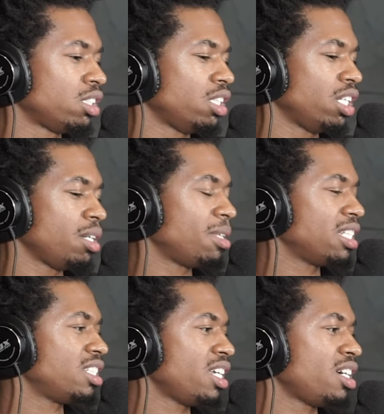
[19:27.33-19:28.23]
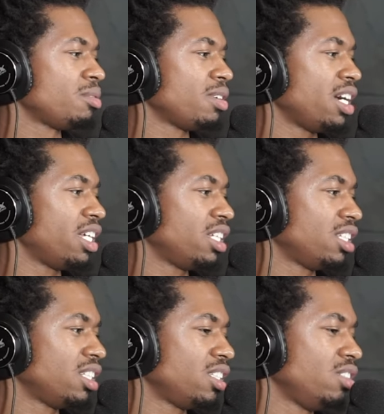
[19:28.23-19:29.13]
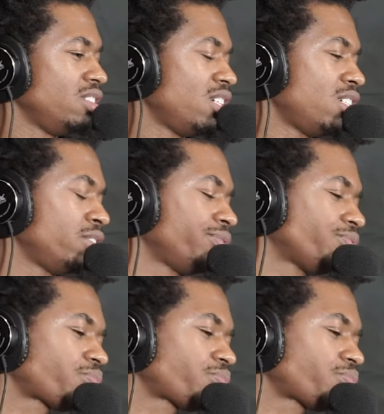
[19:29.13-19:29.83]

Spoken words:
They get my sound right, you know?